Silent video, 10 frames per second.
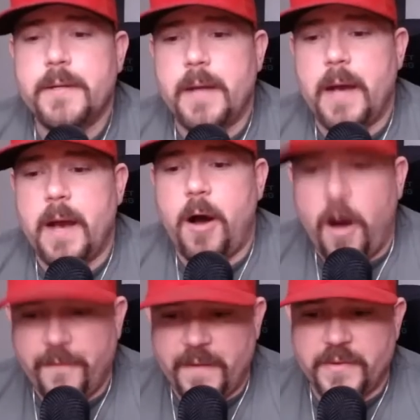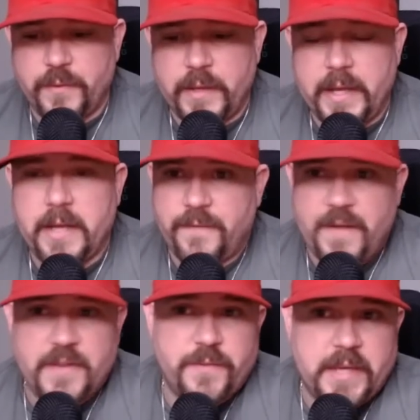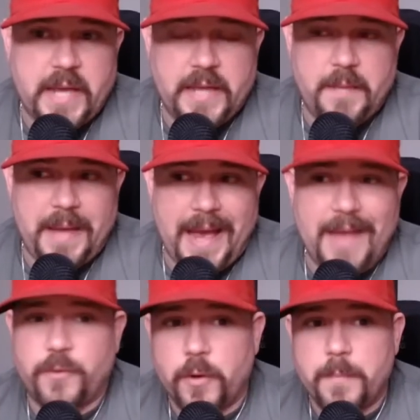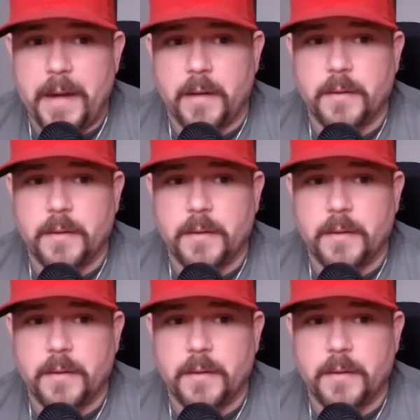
offensively, and defensively, can they be as good or better?